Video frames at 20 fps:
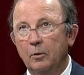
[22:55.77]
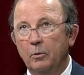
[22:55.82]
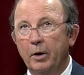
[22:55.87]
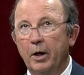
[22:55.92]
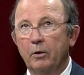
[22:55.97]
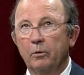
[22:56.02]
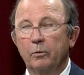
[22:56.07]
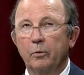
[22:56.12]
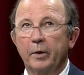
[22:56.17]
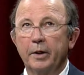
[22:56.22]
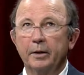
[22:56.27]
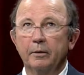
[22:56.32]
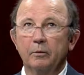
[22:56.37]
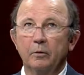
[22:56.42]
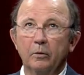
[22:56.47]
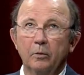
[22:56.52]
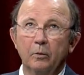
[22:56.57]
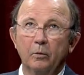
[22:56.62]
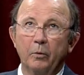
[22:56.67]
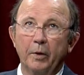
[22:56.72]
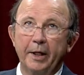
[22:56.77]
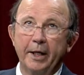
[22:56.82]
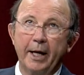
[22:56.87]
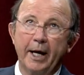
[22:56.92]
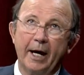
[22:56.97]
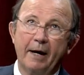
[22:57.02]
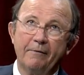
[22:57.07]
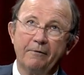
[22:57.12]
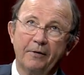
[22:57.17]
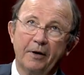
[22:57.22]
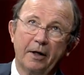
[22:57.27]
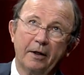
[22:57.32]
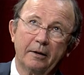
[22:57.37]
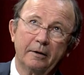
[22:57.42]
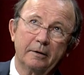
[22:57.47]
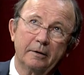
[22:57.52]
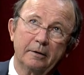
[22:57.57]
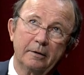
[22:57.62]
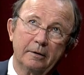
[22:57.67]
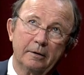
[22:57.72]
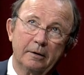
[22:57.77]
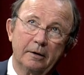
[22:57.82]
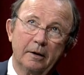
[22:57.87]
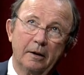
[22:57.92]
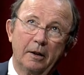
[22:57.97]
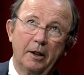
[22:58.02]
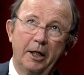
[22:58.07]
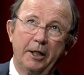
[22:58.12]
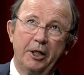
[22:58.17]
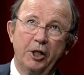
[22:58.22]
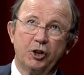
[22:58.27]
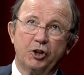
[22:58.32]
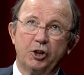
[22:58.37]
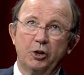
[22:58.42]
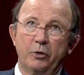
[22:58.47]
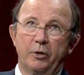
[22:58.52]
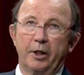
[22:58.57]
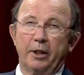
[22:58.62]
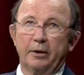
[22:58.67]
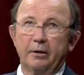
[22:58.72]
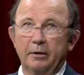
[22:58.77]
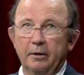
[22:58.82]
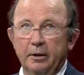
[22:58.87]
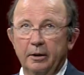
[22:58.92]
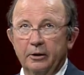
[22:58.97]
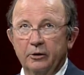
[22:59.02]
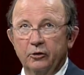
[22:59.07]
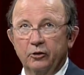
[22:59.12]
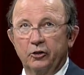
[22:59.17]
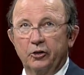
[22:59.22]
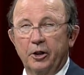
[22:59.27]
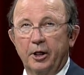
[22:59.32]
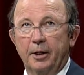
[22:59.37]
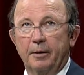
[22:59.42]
Well, we have an issue that is